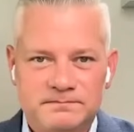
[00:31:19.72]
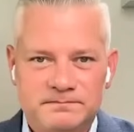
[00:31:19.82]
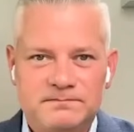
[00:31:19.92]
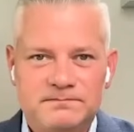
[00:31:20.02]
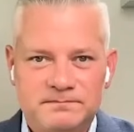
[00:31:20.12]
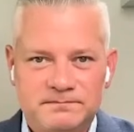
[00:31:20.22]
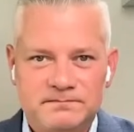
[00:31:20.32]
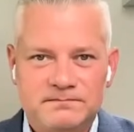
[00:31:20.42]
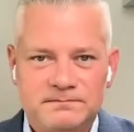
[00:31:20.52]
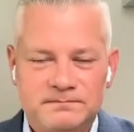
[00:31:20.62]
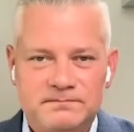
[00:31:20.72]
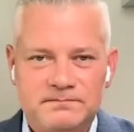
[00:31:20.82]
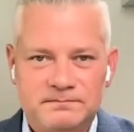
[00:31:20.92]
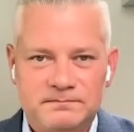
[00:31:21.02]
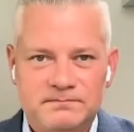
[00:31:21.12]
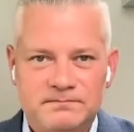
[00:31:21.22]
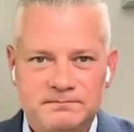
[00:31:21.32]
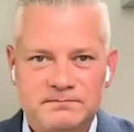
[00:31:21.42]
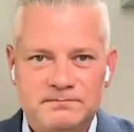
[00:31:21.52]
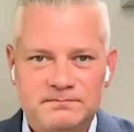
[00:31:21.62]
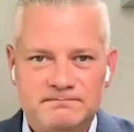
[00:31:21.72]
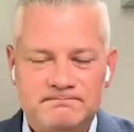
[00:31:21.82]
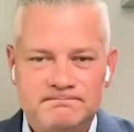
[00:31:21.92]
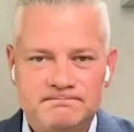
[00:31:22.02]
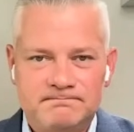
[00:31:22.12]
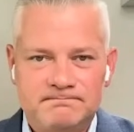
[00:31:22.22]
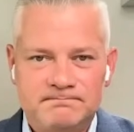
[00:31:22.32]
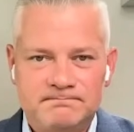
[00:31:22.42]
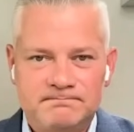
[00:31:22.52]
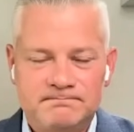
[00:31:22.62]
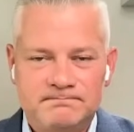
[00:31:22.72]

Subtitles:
No words are spoken by the person on screen.